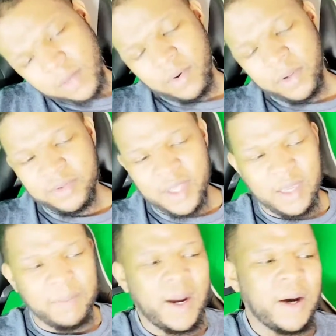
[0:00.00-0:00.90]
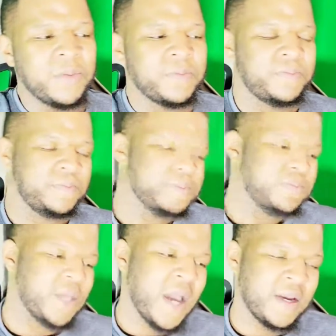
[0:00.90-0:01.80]
When you think about
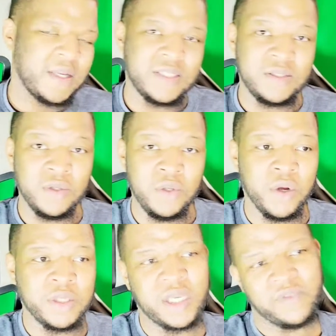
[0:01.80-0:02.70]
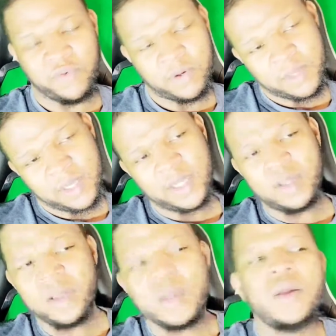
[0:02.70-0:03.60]
kind of the New York Jets for a minute,
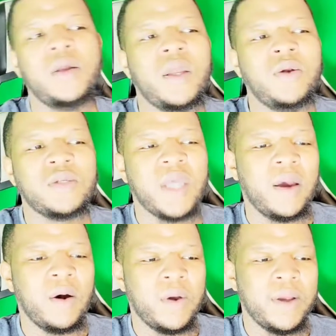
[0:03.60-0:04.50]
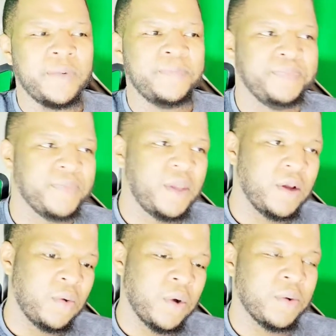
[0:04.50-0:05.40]
and you say, oh well, you
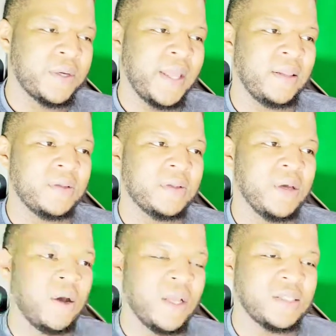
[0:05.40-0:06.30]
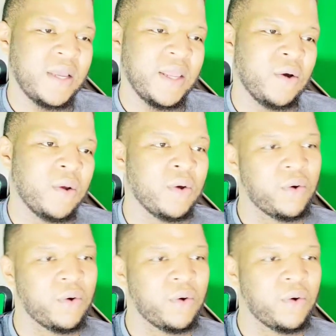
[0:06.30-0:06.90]
know, where would they look to go? Let's say they go to